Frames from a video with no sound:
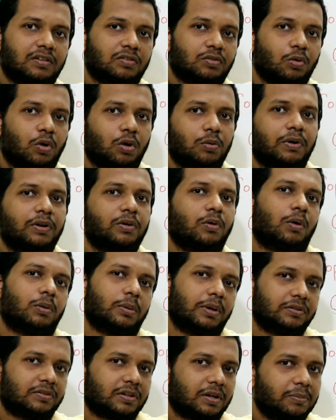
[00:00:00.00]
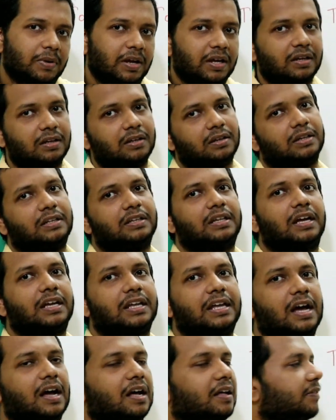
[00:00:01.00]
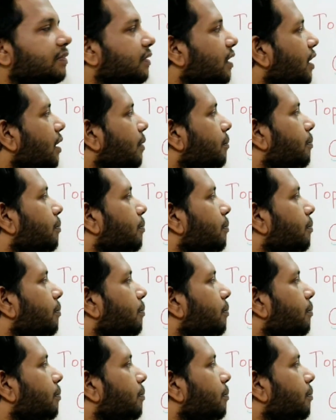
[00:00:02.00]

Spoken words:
the solvent always remain the gas,